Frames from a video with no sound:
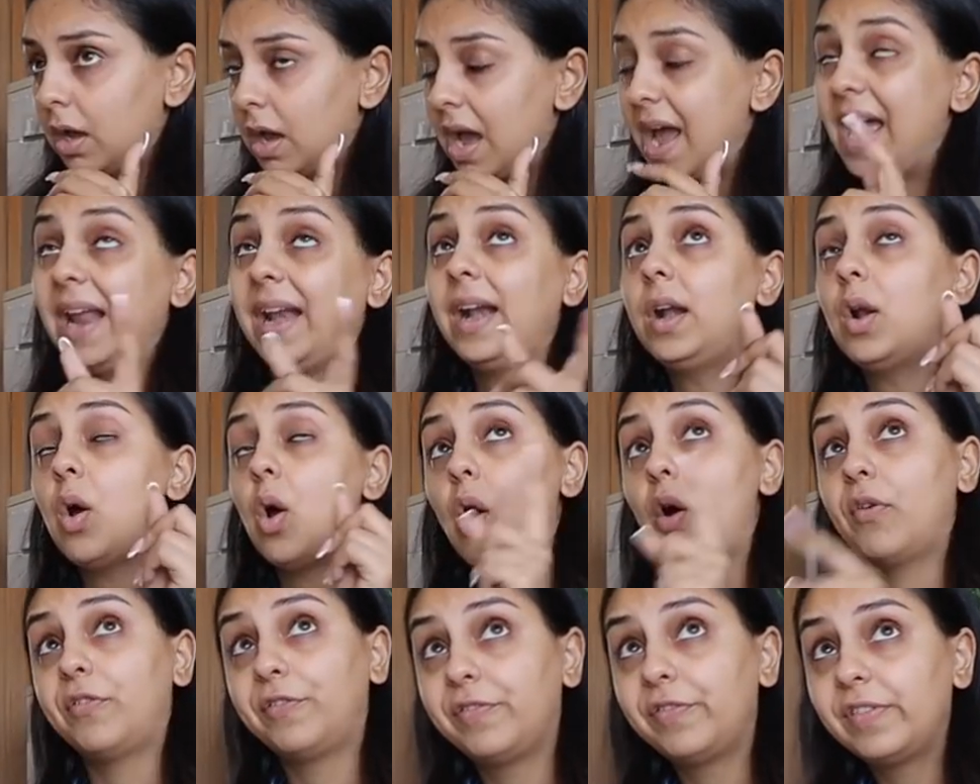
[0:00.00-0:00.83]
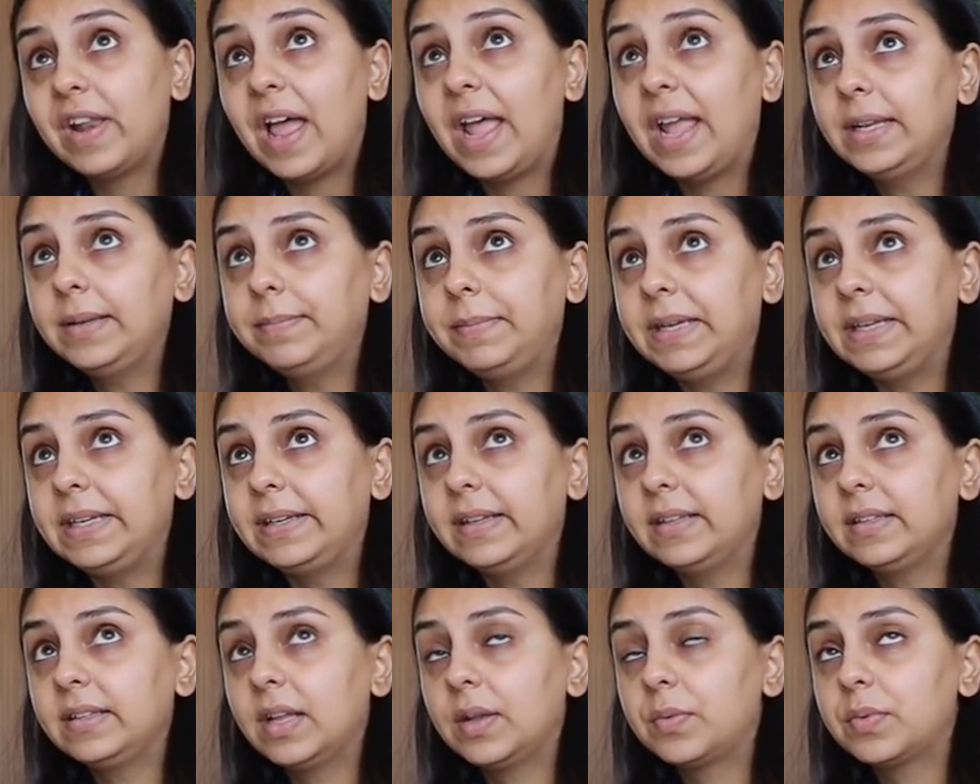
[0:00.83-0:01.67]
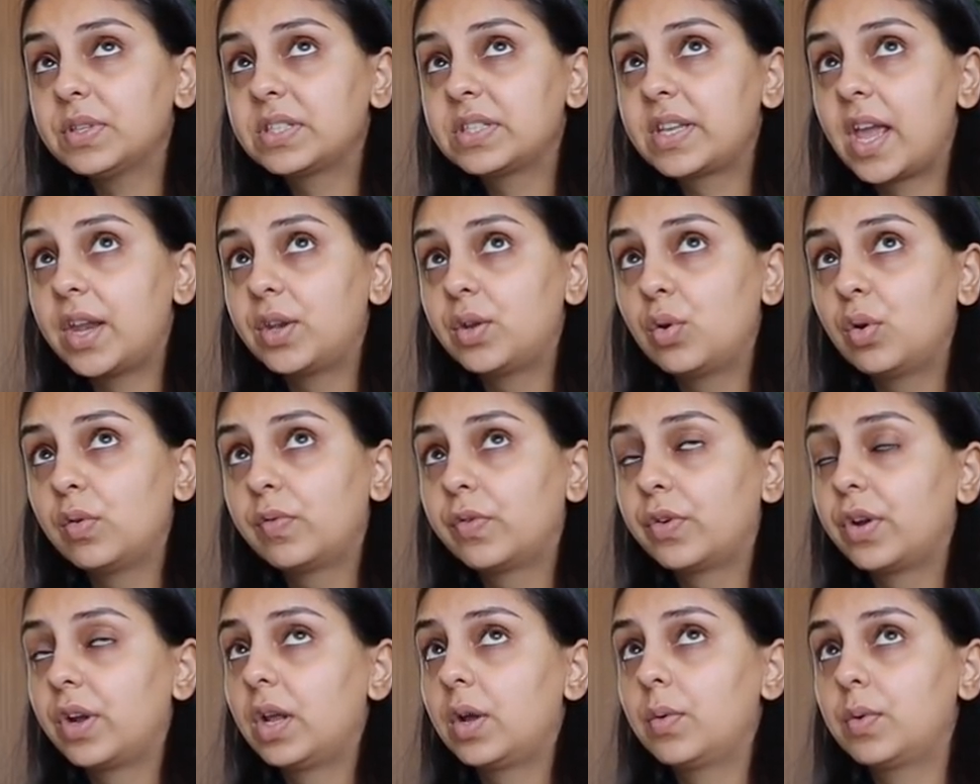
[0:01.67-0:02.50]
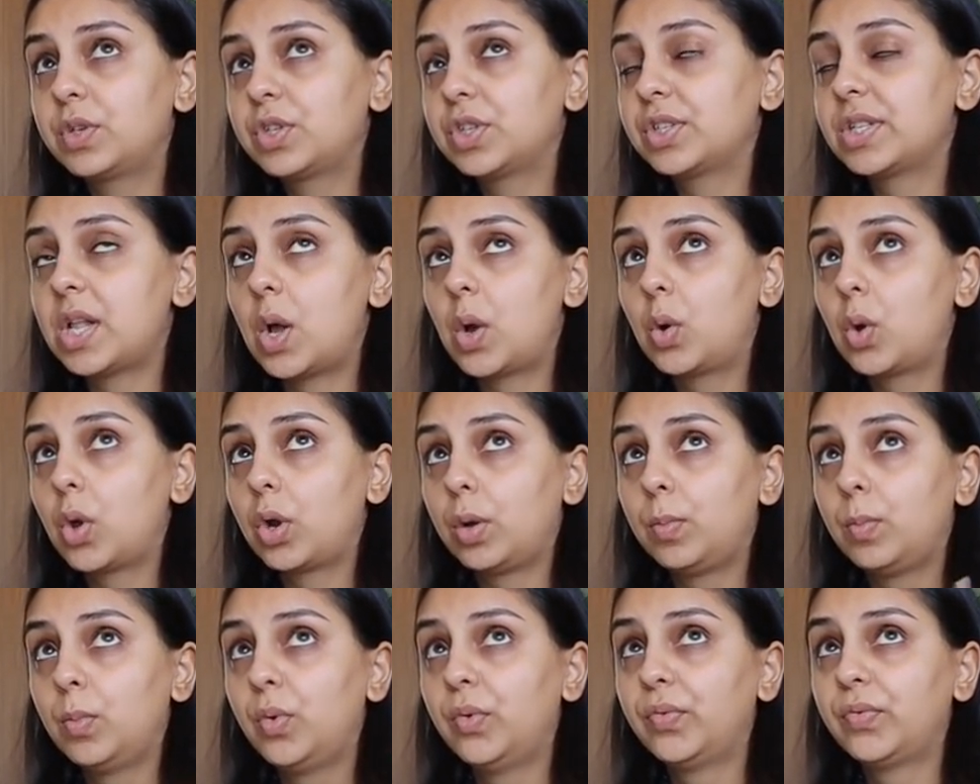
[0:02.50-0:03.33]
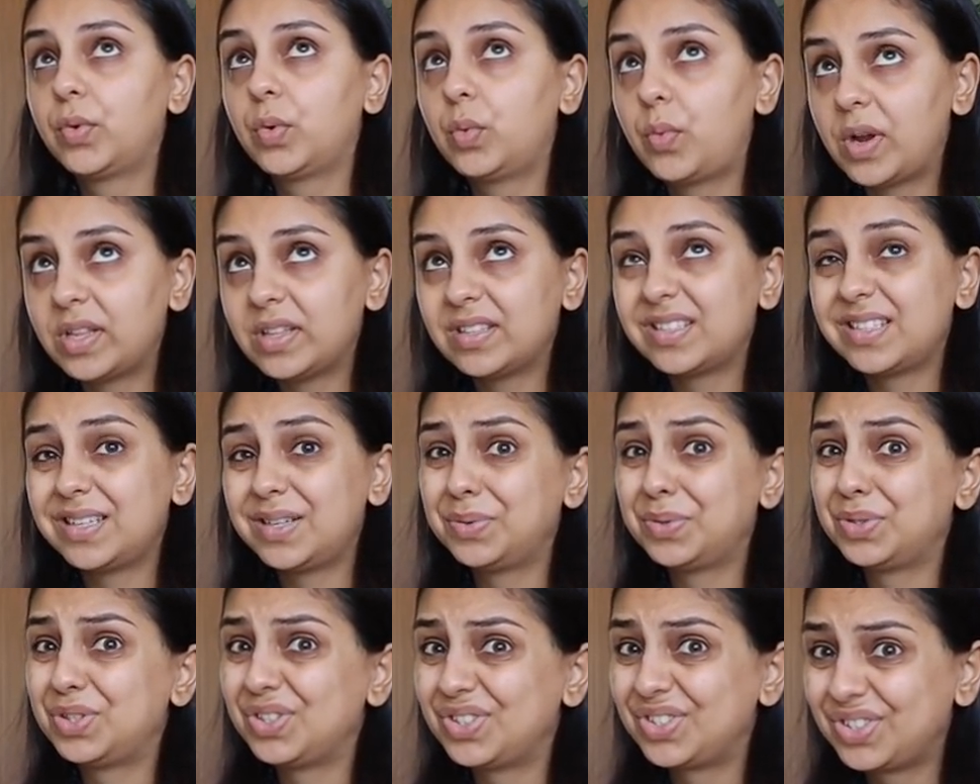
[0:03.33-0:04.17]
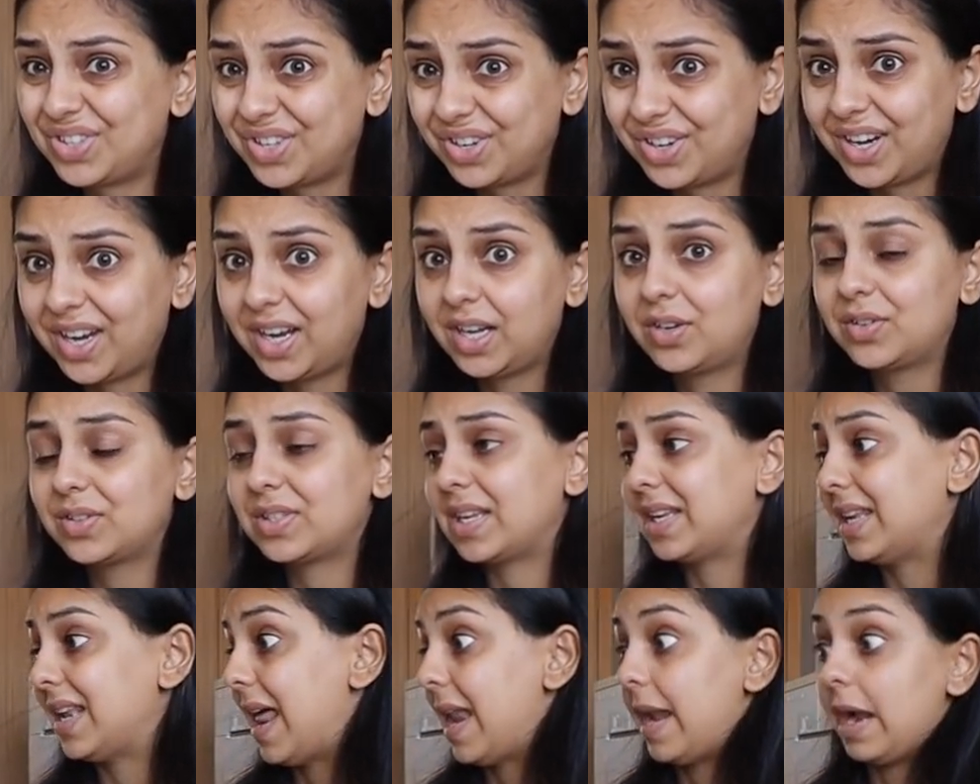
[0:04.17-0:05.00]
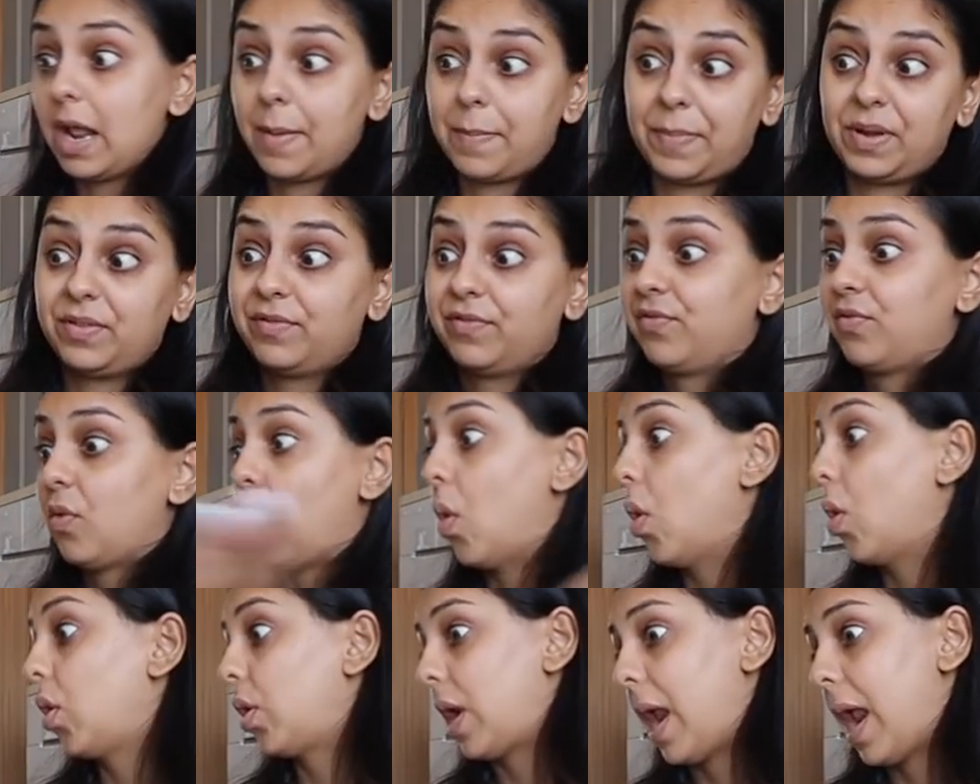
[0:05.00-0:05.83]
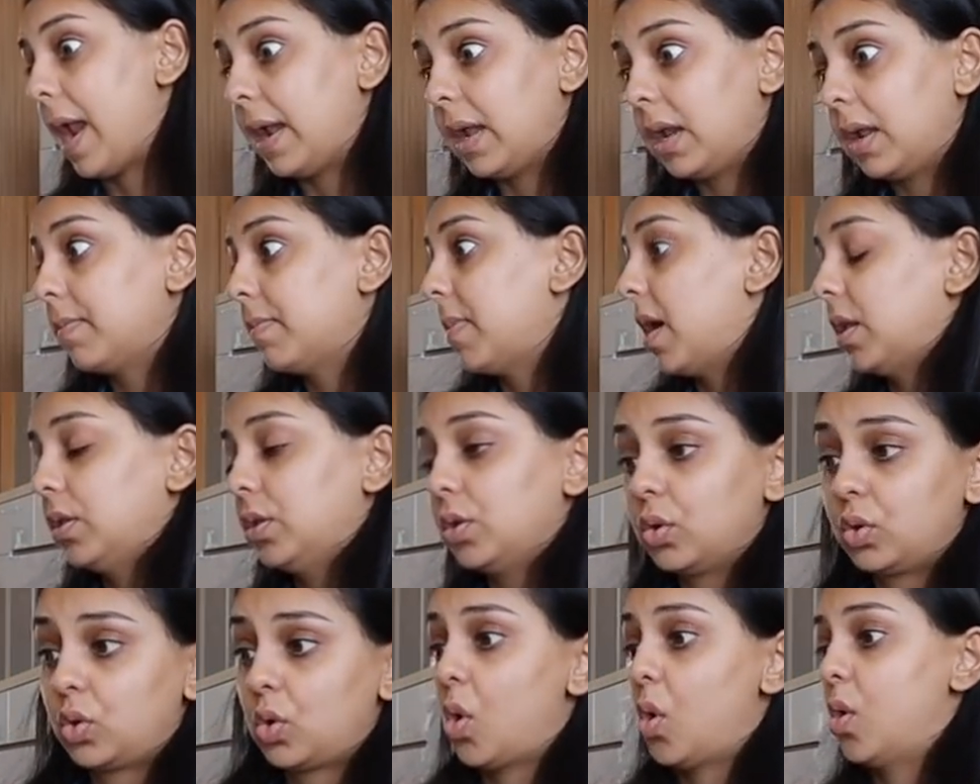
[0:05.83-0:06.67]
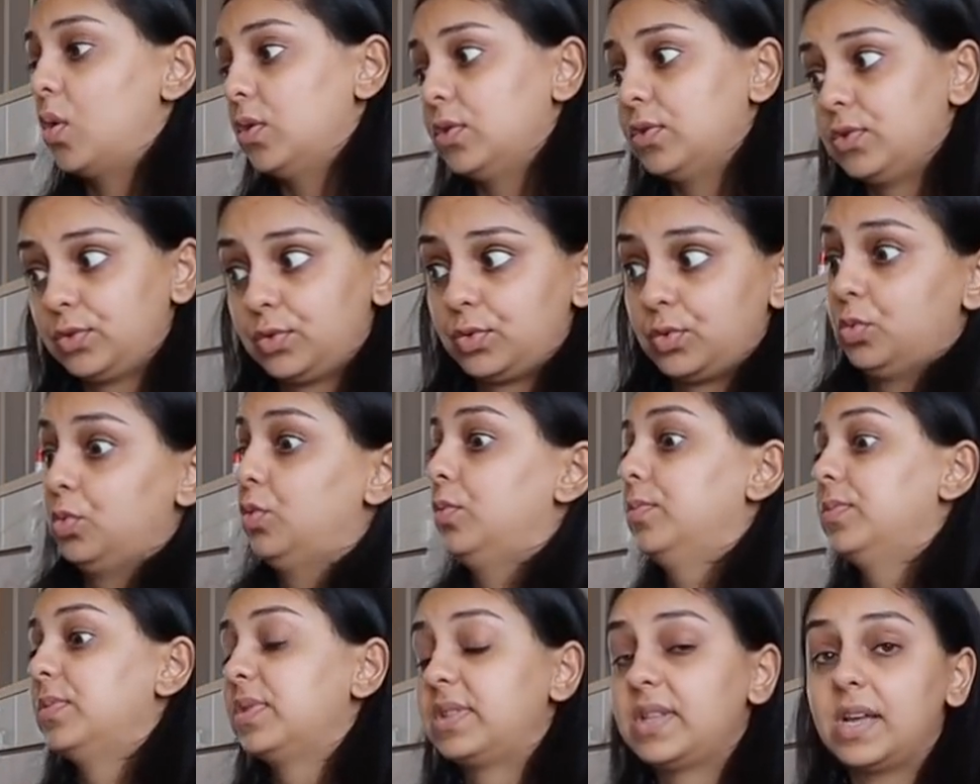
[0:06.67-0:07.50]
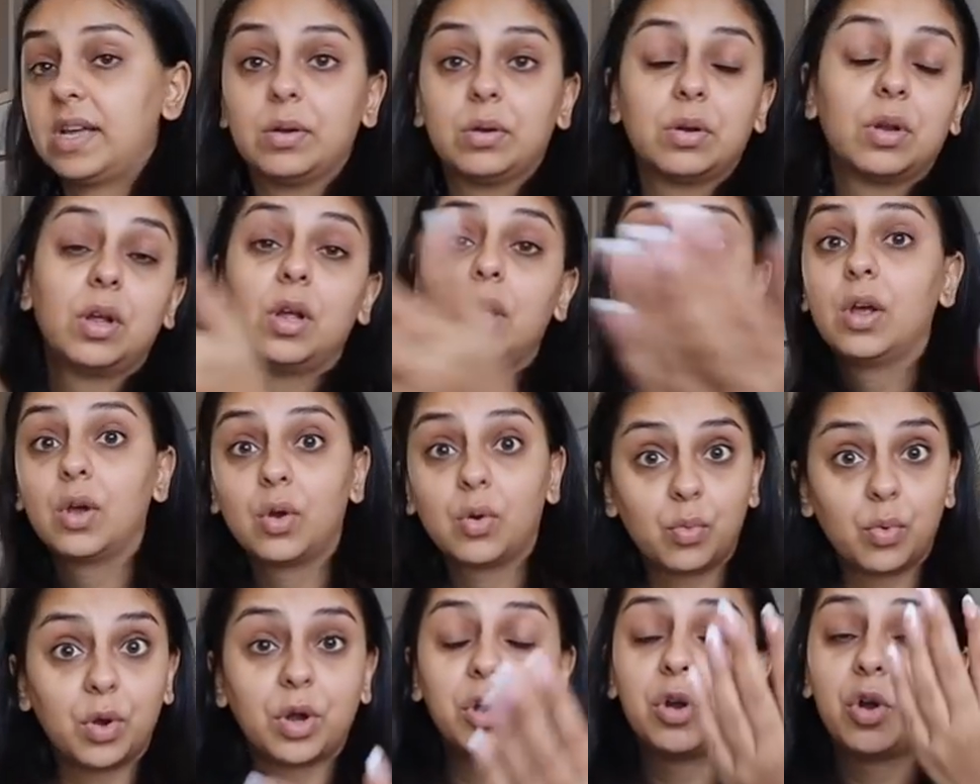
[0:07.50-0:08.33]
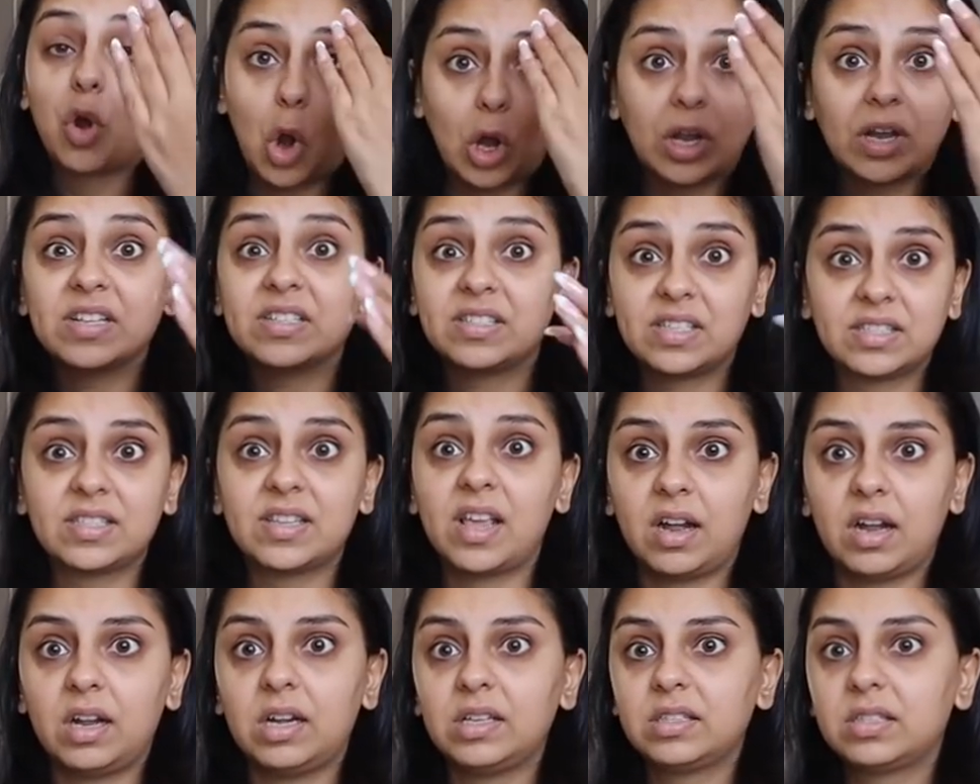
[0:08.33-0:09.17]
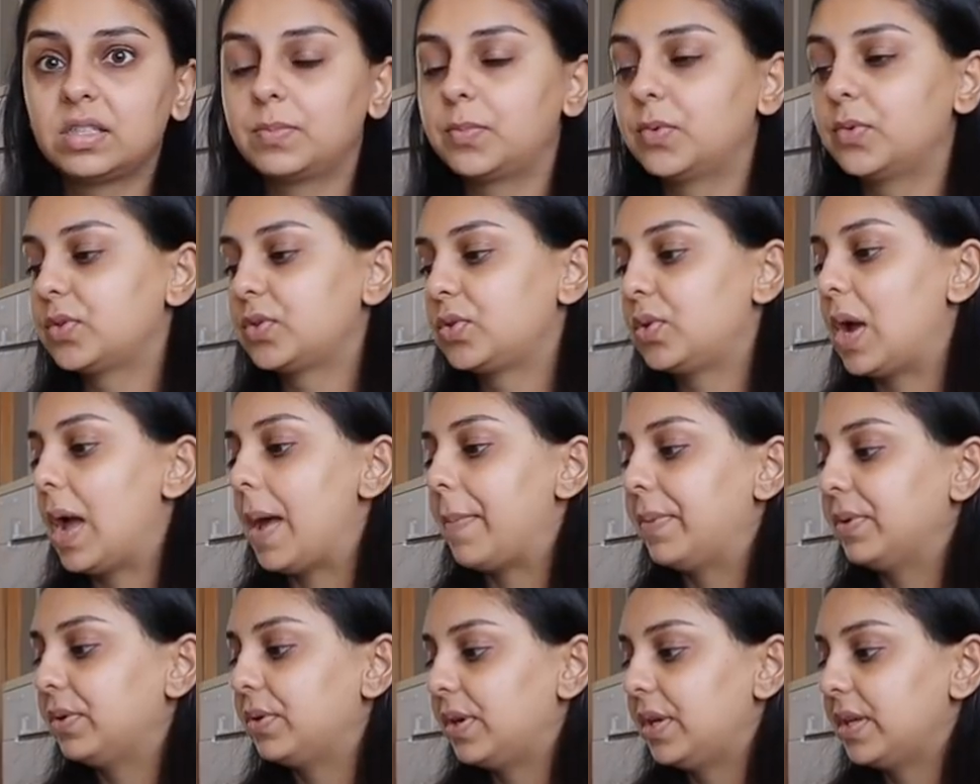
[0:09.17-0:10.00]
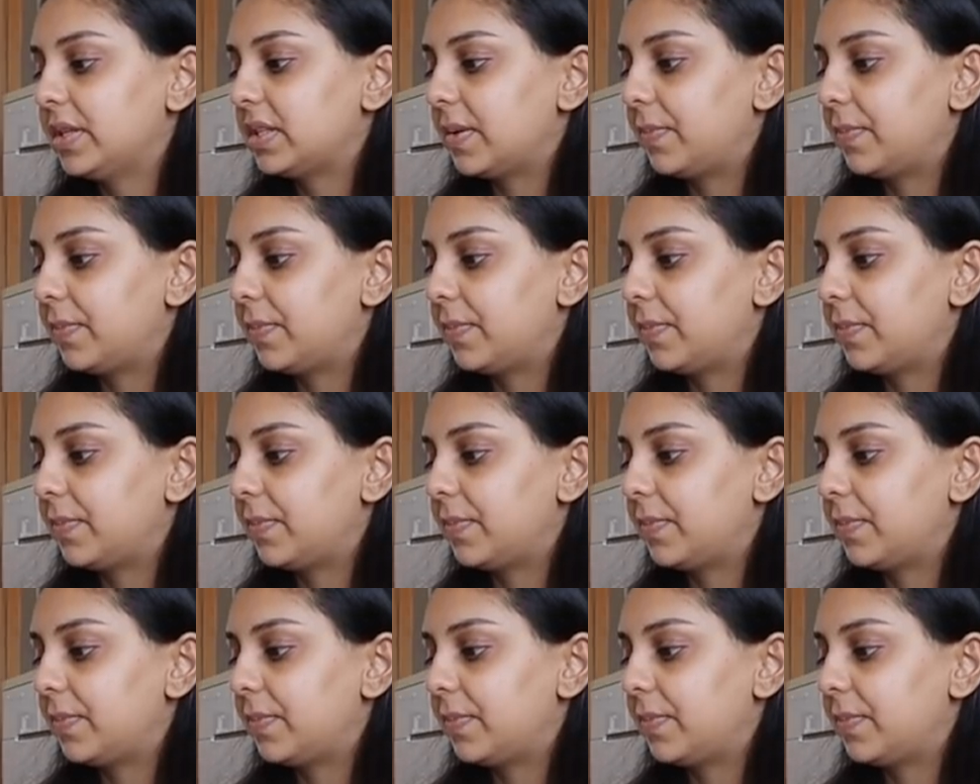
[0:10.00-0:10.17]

I had an offline meeting that was scheduled for today, which is now going to move to Wednesday, which is great because I landed up in 4 random other calls, Zooms, that were not necessarily supposed to happen today.